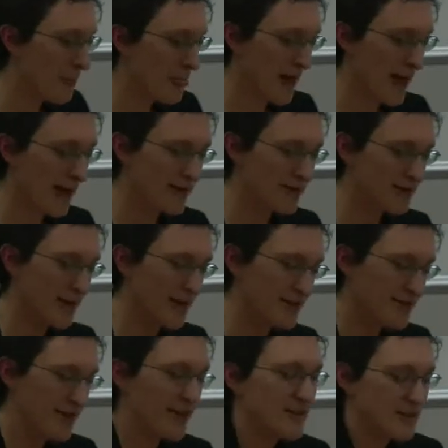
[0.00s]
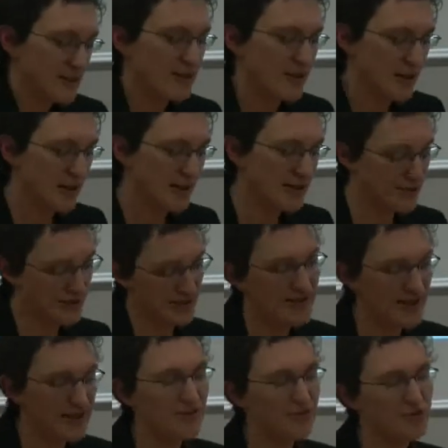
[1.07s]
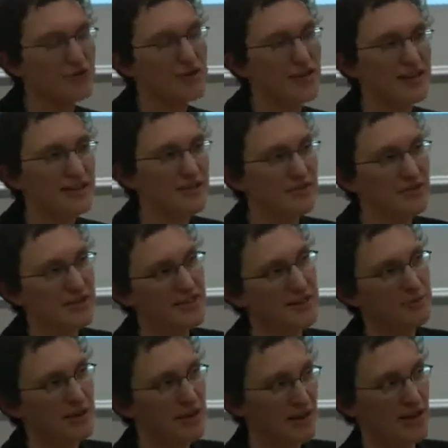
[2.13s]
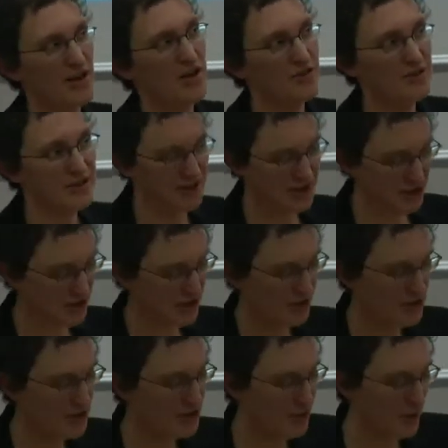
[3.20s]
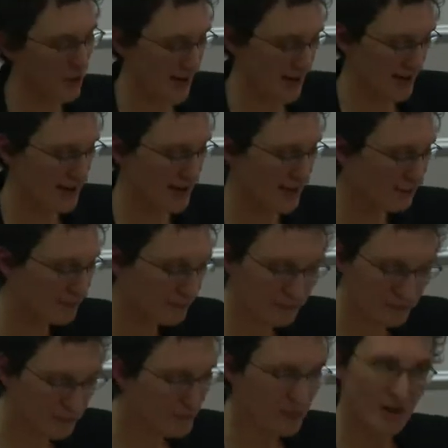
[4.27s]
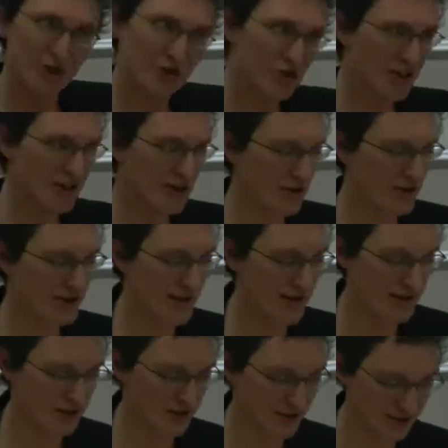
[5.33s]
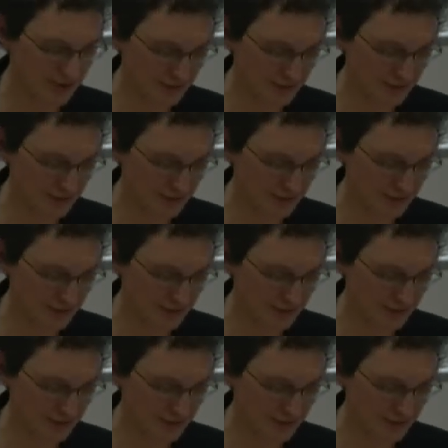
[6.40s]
and a sense, I suppose, a sense of creativity is being inherent to the West across all sectors.